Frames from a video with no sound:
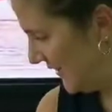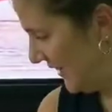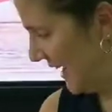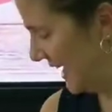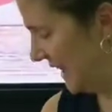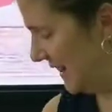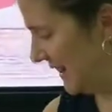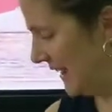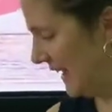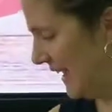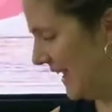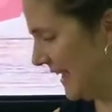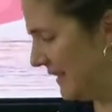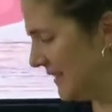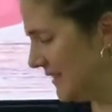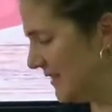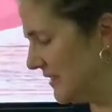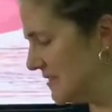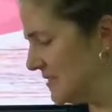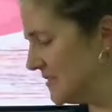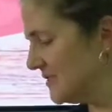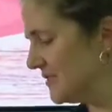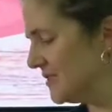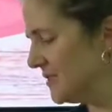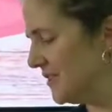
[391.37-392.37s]
I like
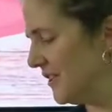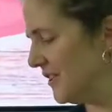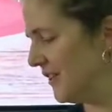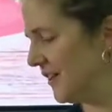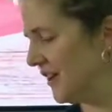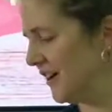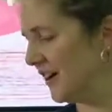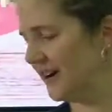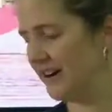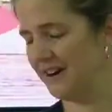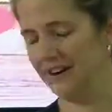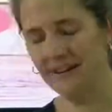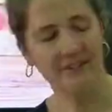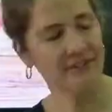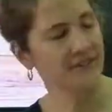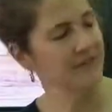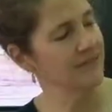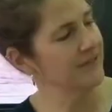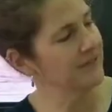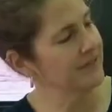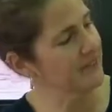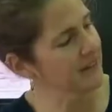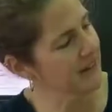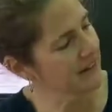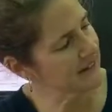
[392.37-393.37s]
the star.
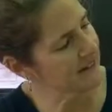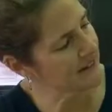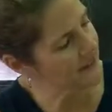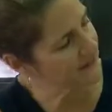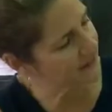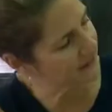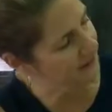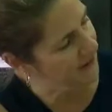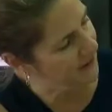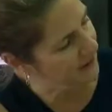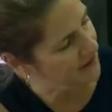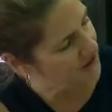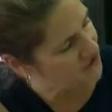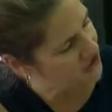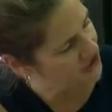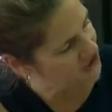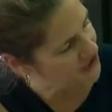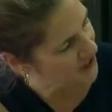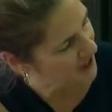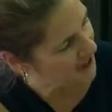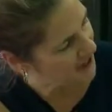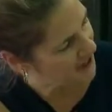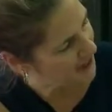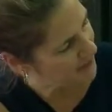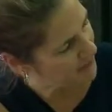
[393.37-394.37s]
That's a fun
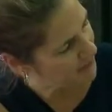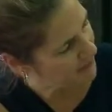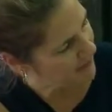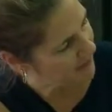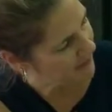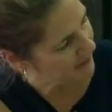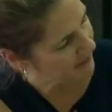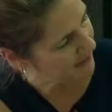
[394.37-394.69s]
shape.